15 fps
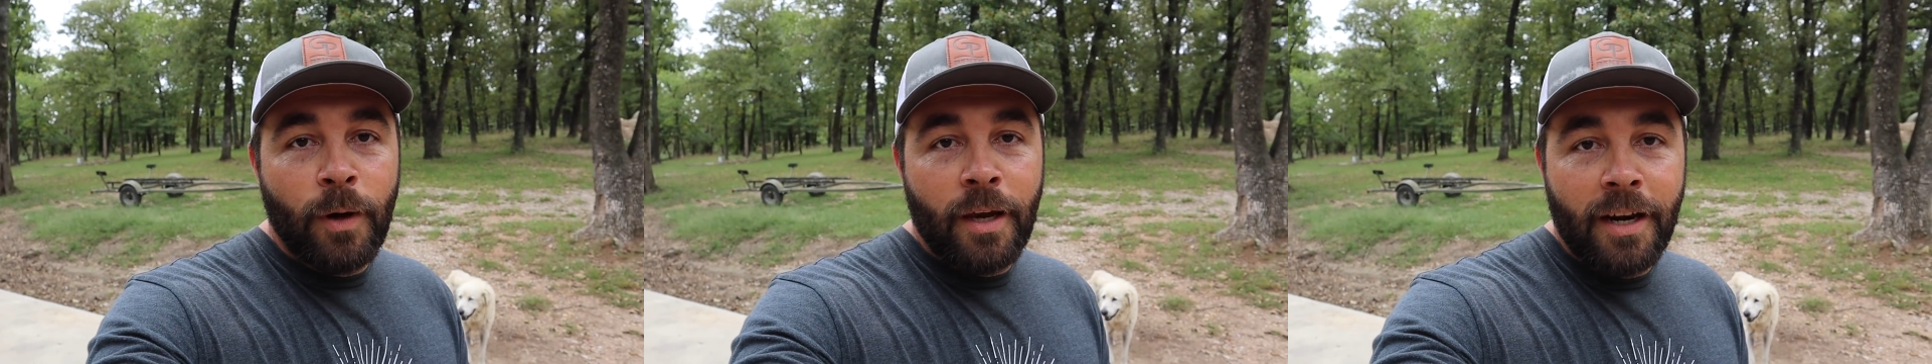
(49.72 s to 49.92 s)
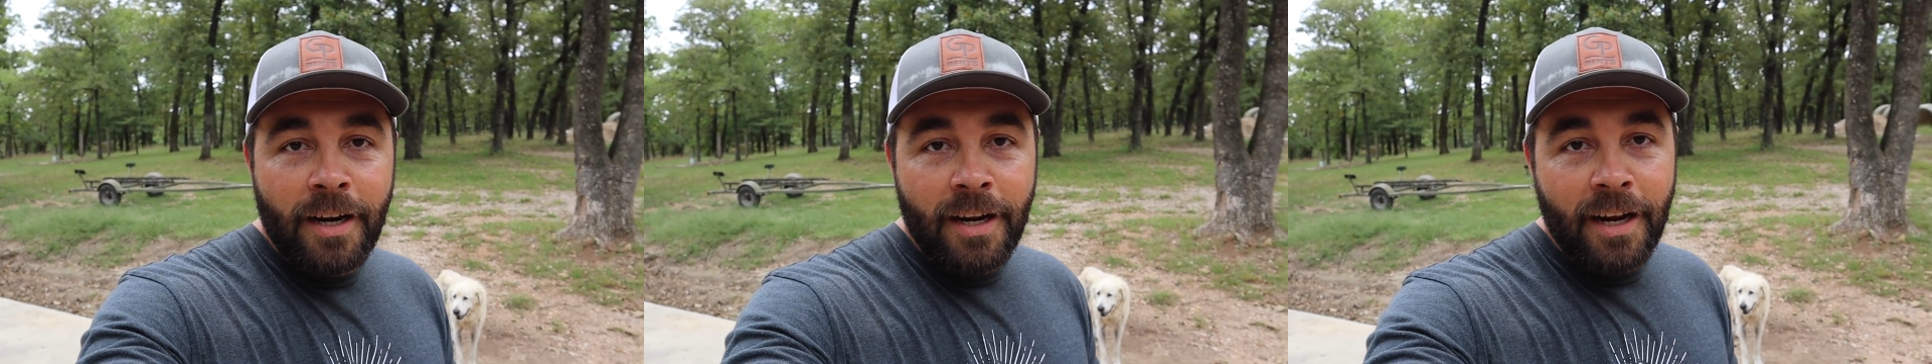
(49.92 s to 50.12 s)

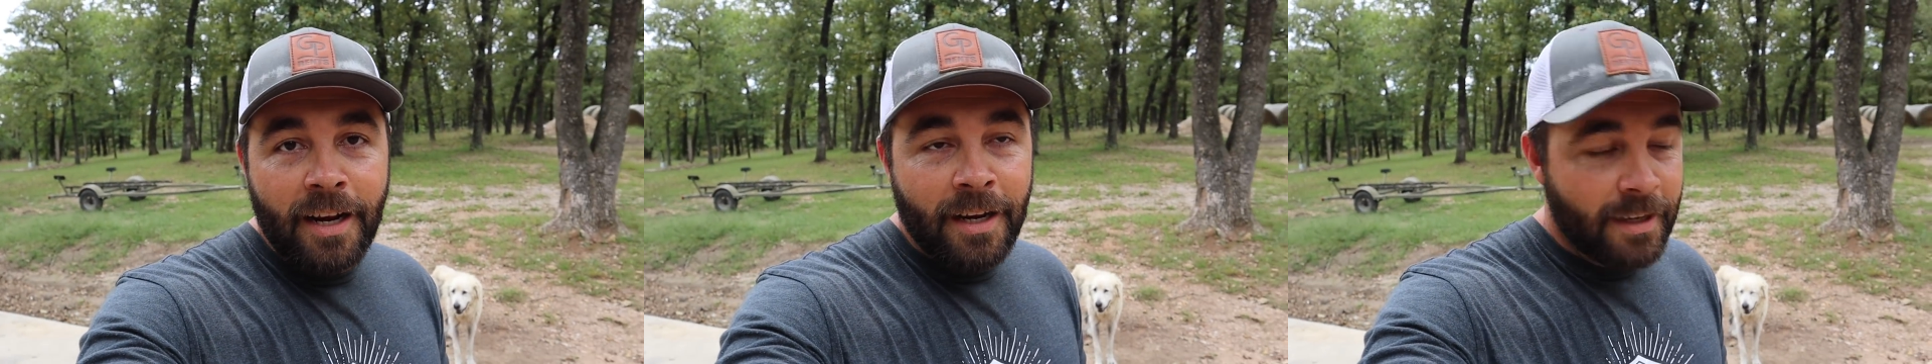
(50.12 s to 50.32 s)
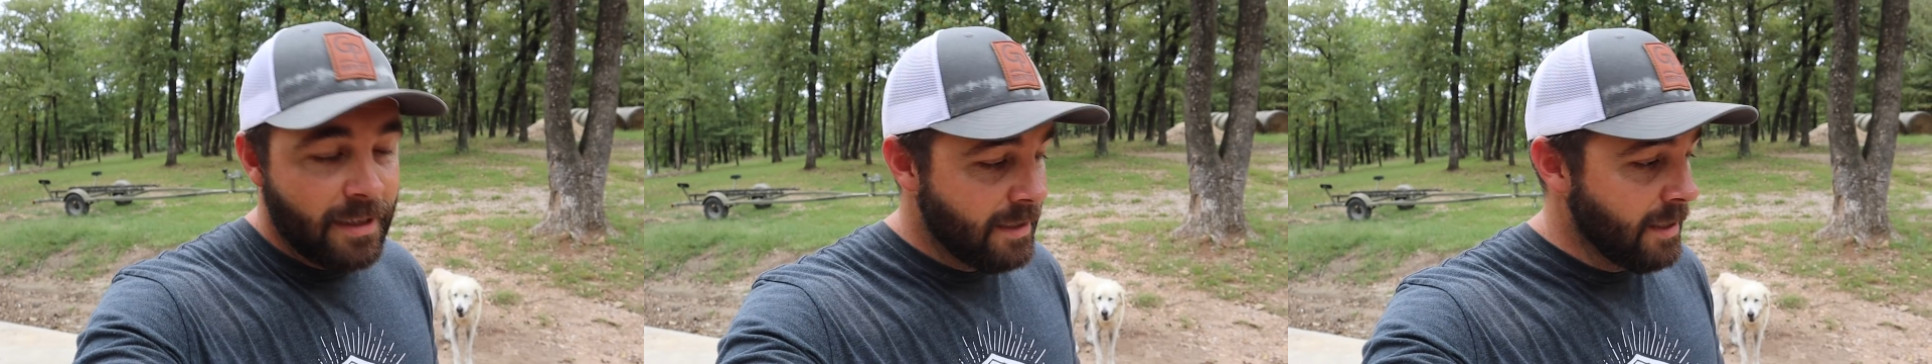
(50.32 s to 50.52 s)
winning any
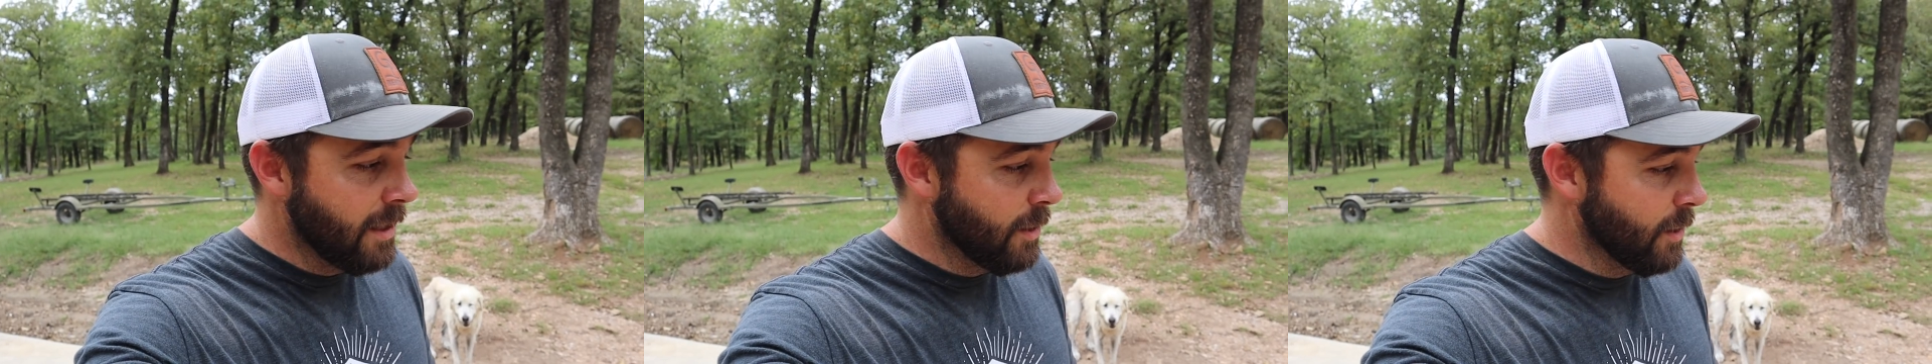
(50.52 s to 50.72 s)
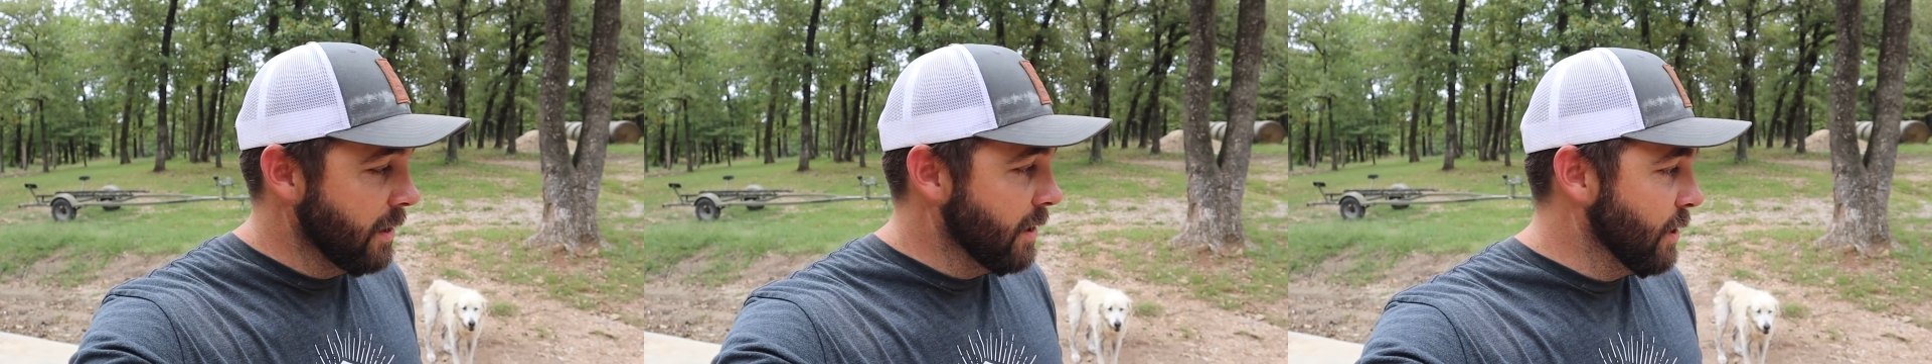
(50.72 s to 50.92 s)

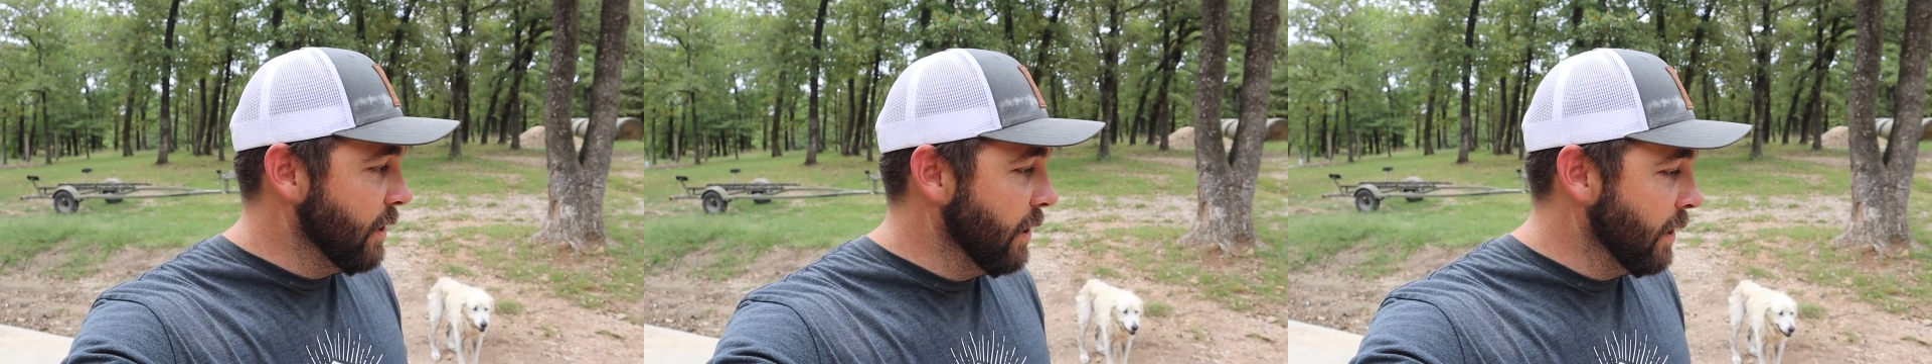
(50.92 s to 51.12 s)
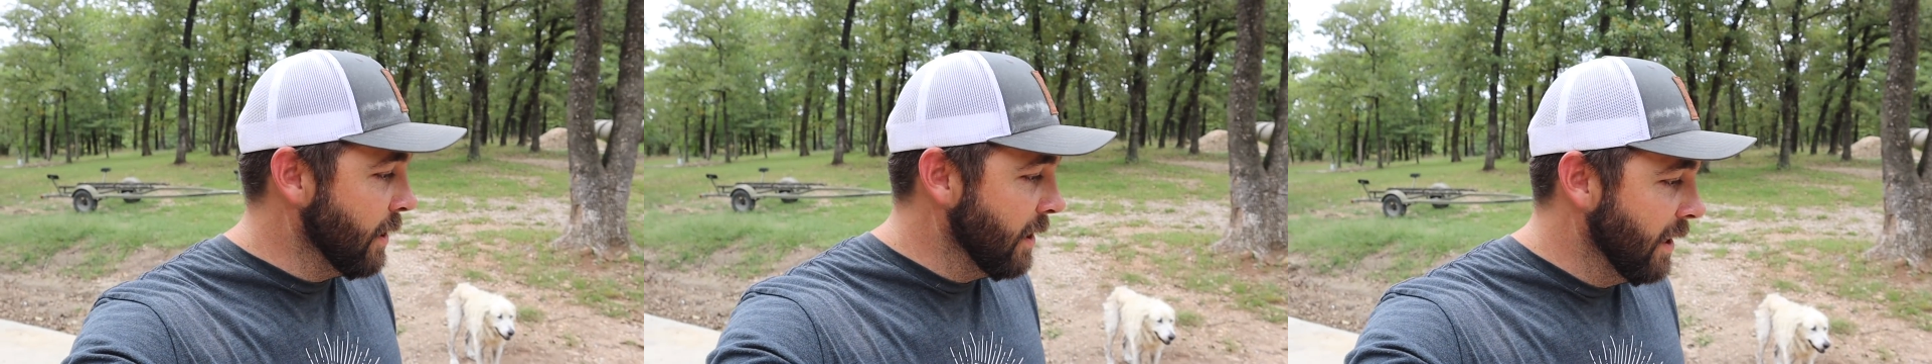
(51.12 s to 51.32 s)
contests this
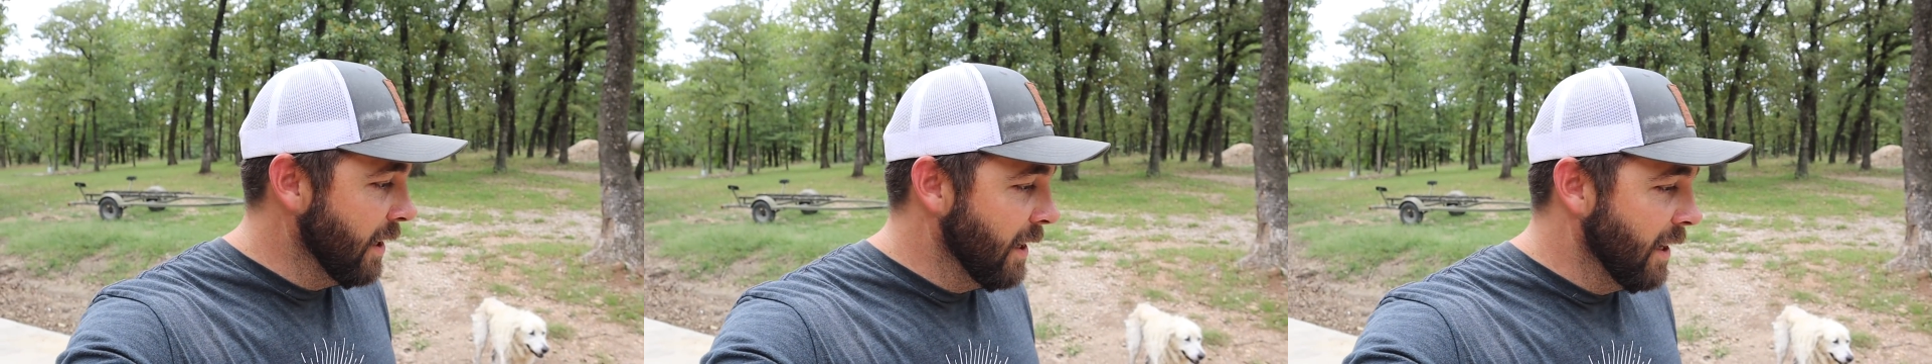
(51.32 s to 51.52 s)
year